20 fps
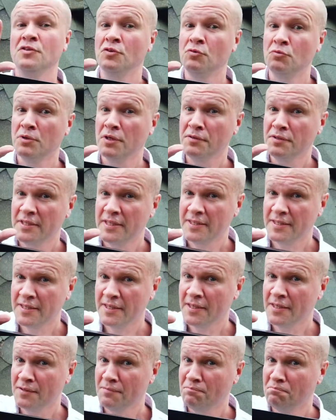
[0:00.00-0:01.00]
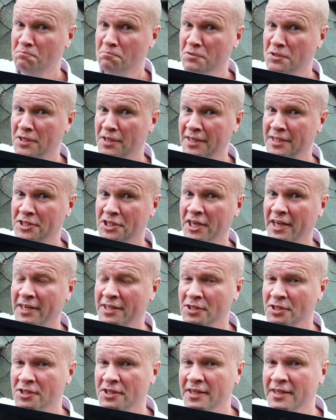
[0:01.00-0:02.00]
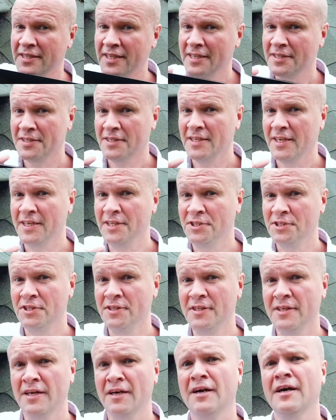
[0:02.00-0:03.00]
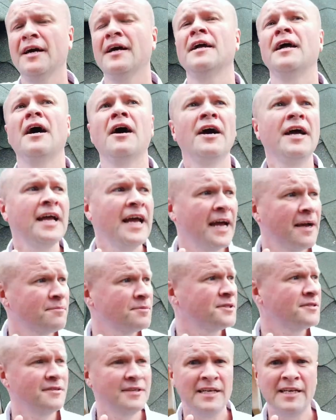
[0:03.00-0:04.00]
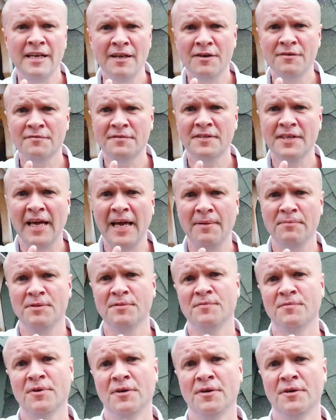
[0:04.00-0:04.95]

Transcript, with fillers: You'll notice a slight change in destination. I, I absolutely loved Camden